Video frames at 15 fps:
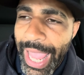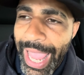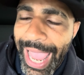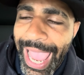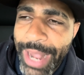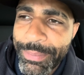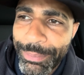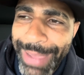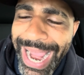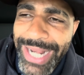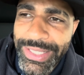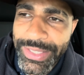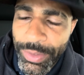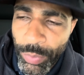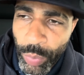and made
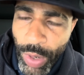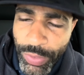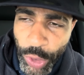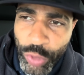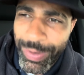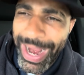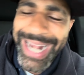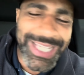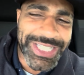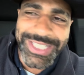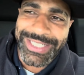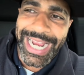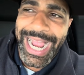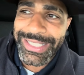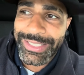one of the greatest
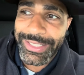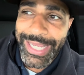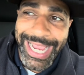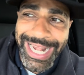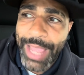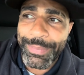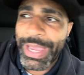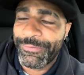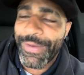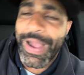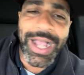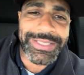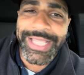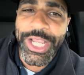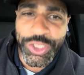shots in NBA
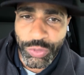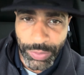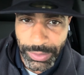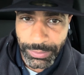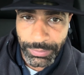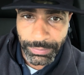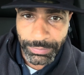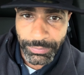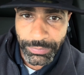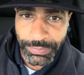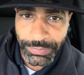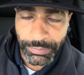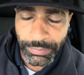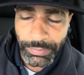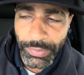Finals history.
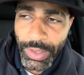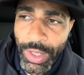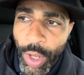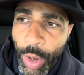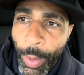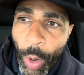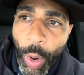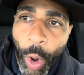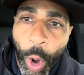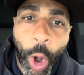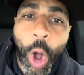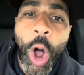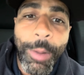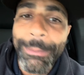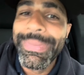
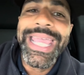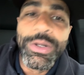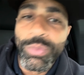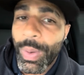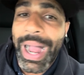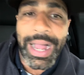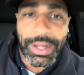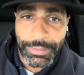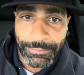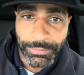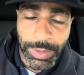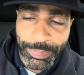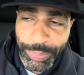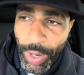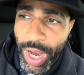All meanwhile,
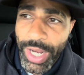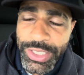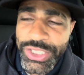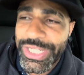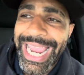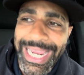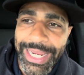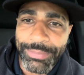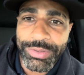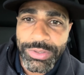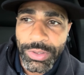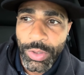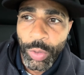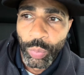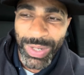LeBron James
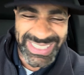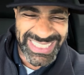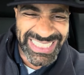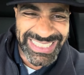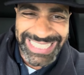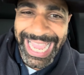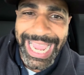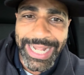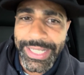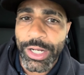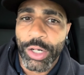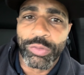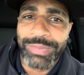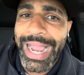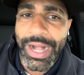was standing
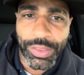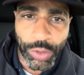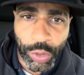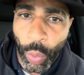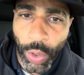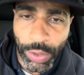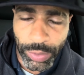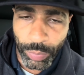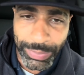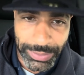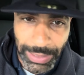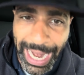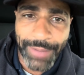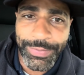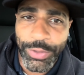around in the corner when
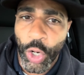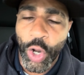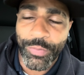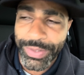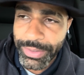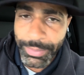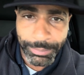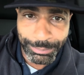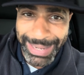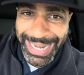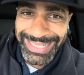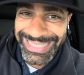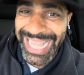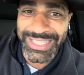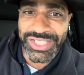Kyrie Irving
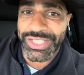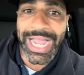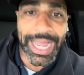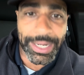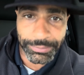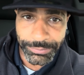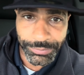made that shot.